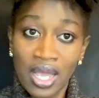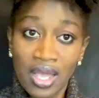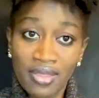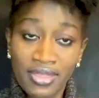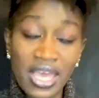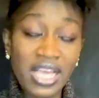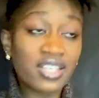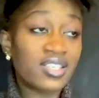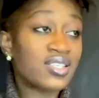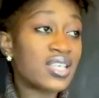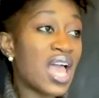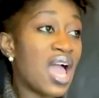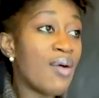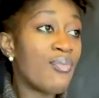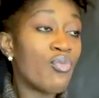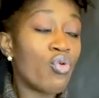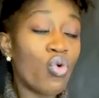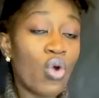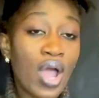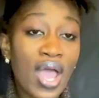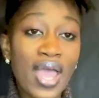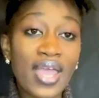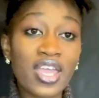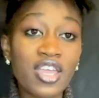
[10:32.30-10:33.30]
the same
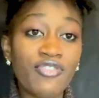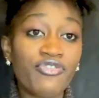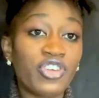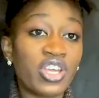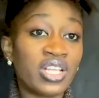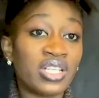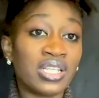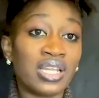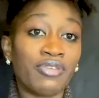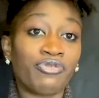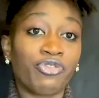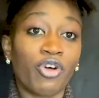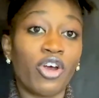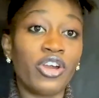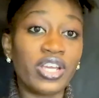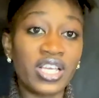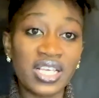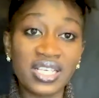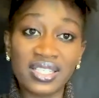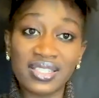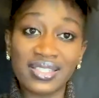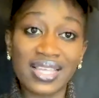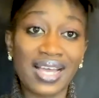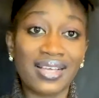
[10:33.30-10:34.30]
way even for
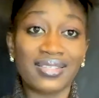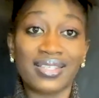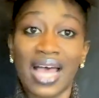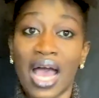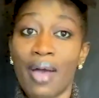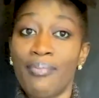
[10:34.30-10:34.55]
instance